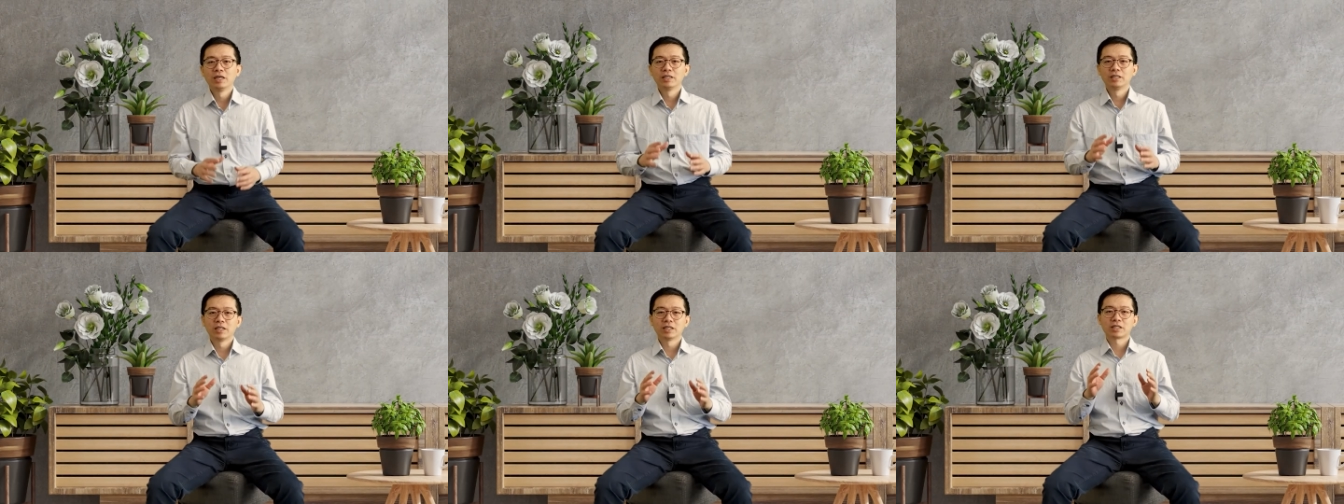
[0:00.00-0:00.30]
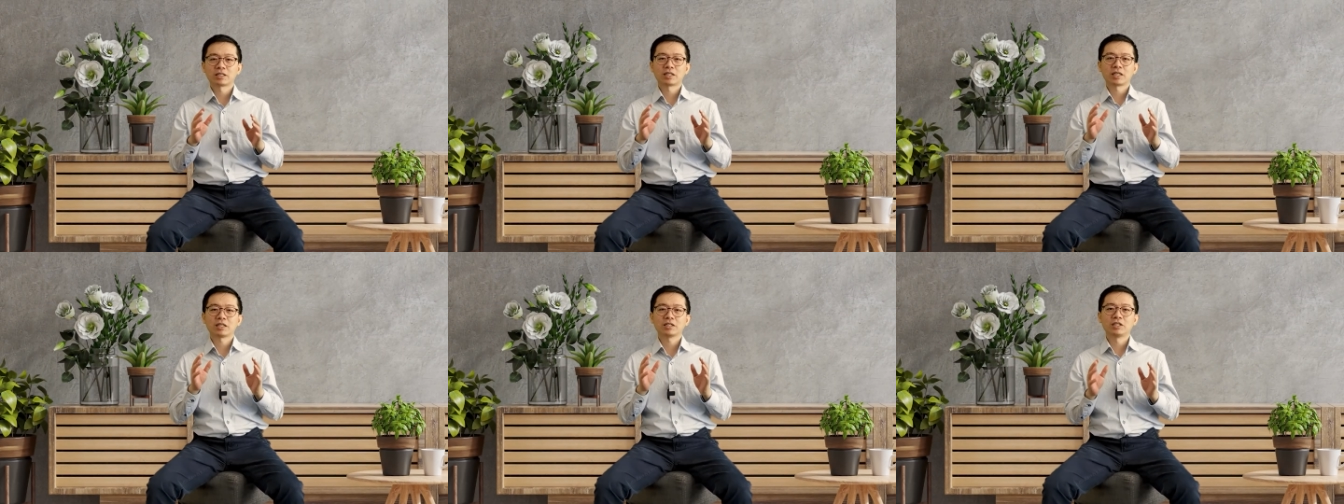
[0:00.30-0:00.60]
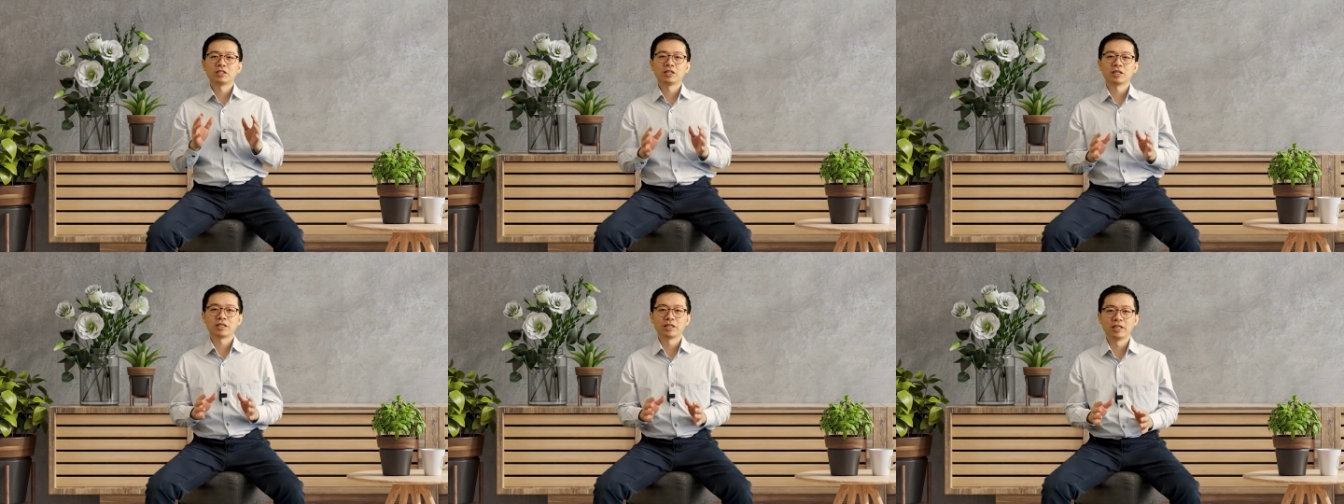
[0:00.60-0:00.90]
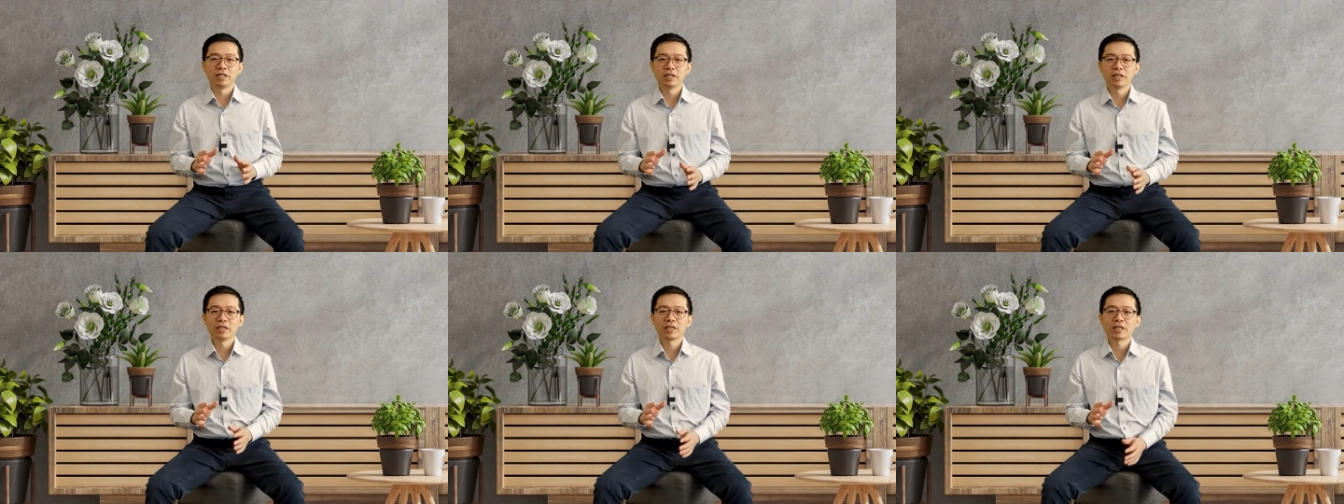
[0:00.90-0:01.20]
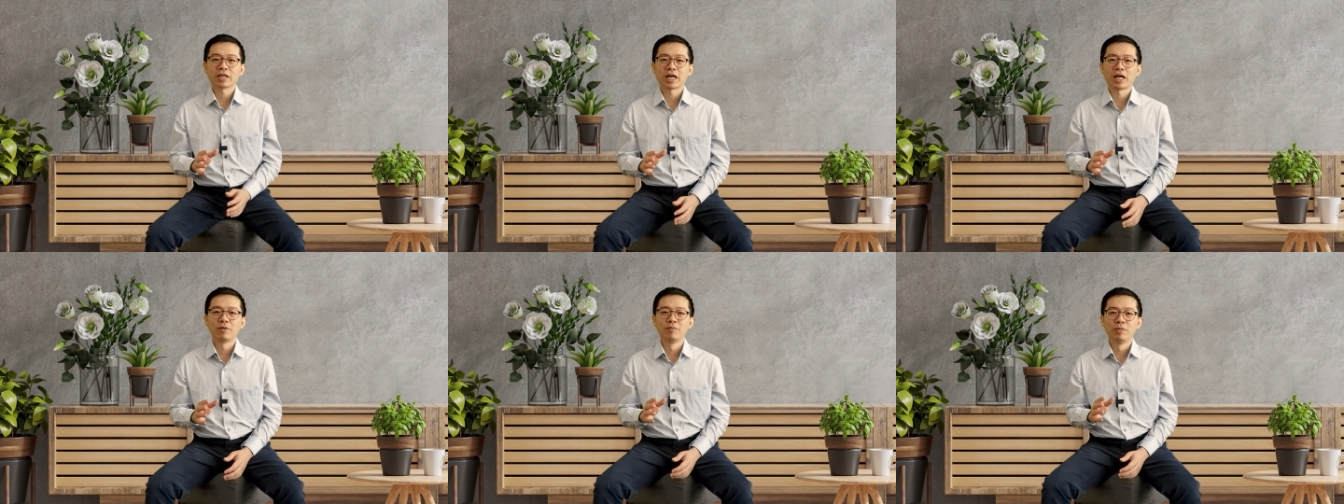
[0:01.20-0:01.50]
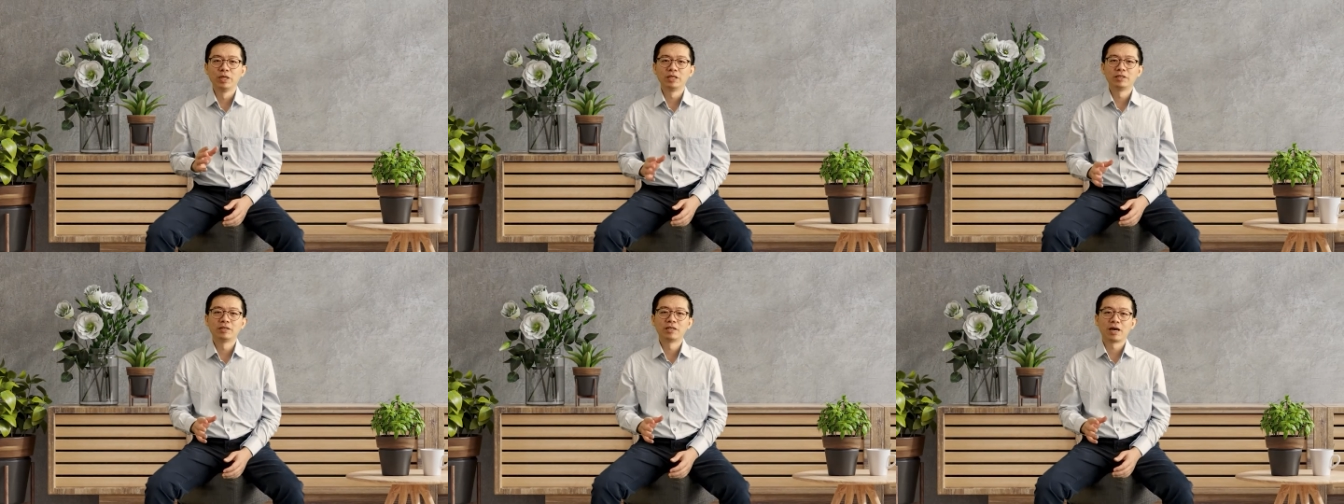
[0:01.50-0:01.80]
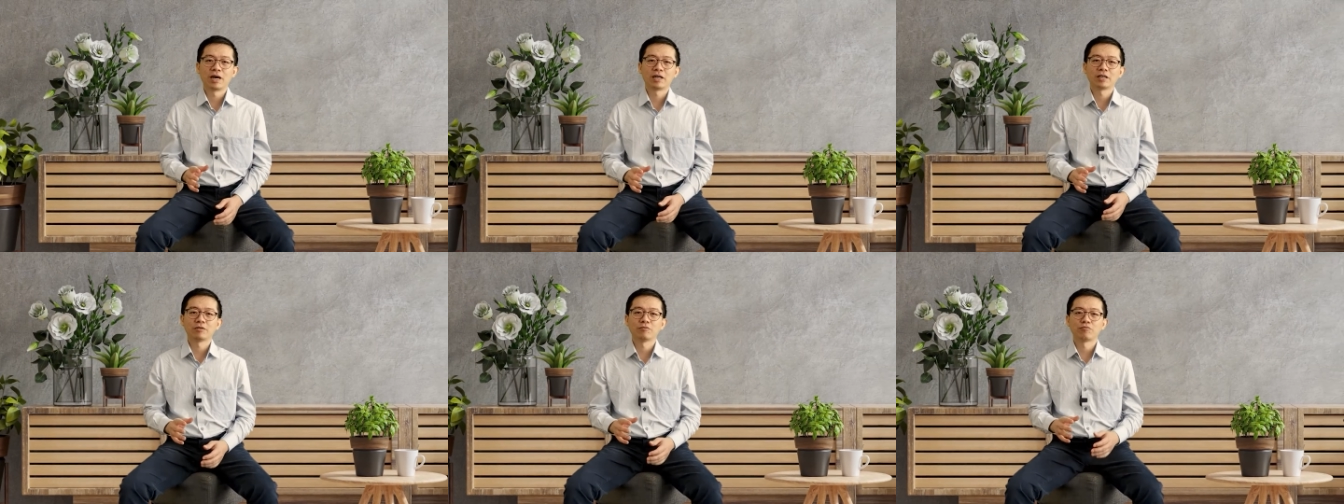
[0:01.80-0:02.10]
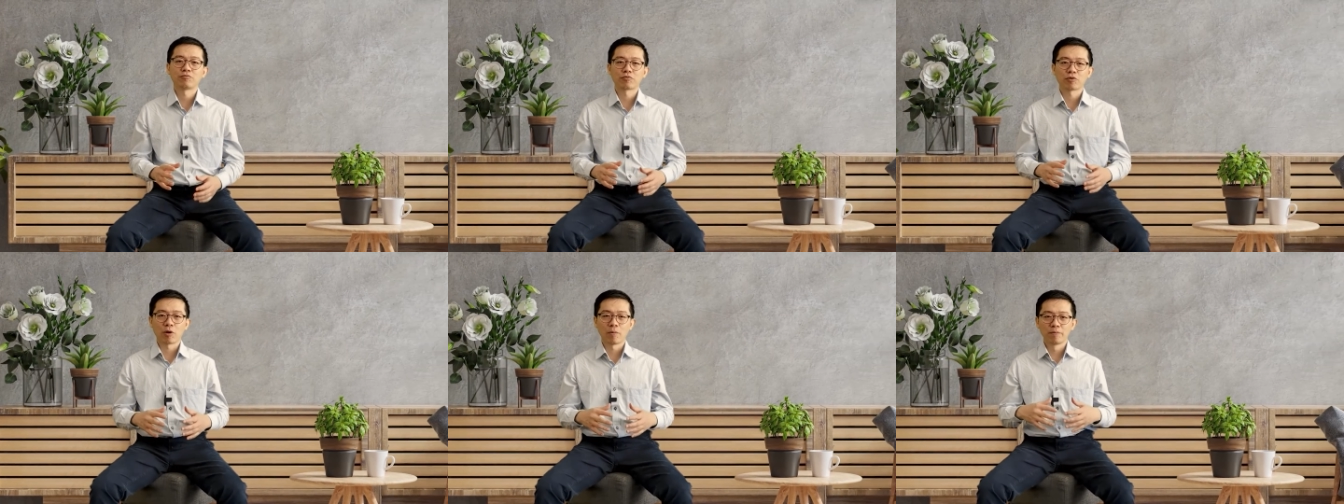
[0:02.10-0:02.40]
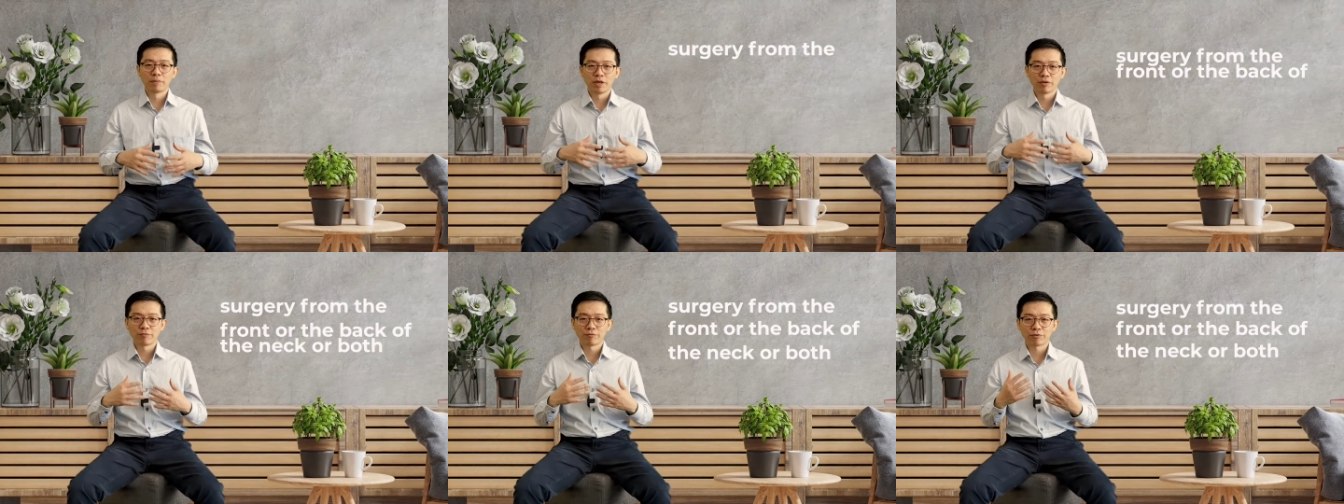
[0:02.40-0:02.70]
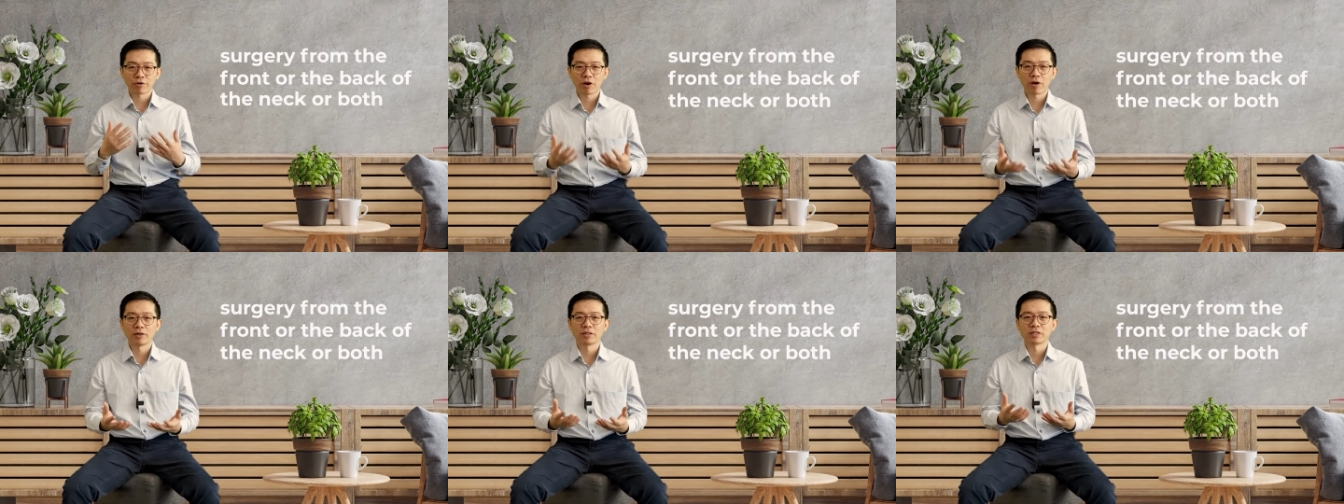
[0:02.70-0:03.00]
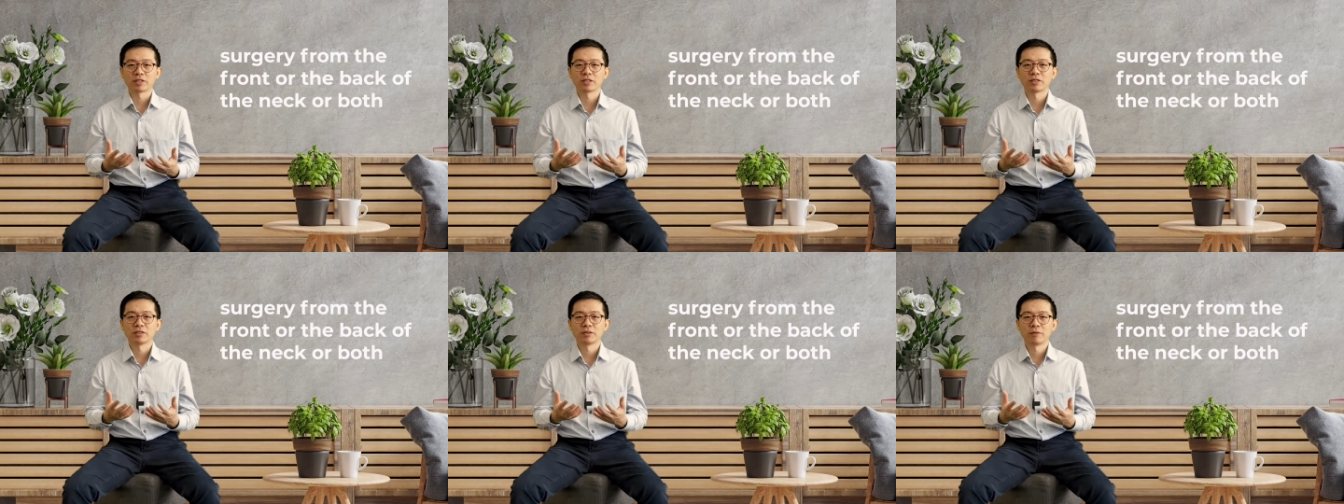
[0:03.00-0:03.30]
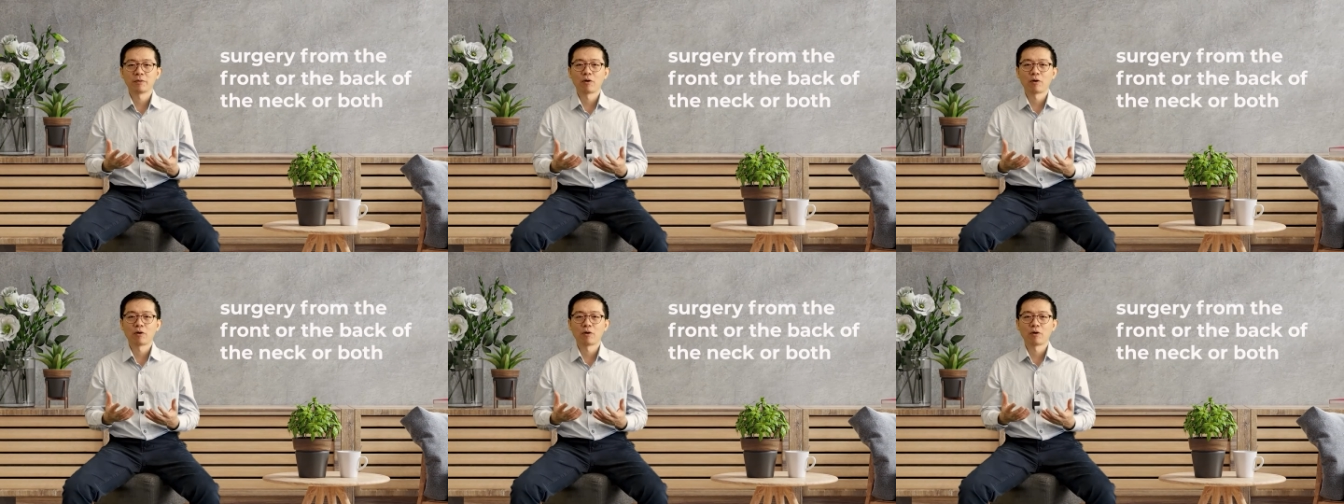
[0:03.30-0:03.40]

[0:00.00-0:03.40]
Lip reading: The surgery can be done from the front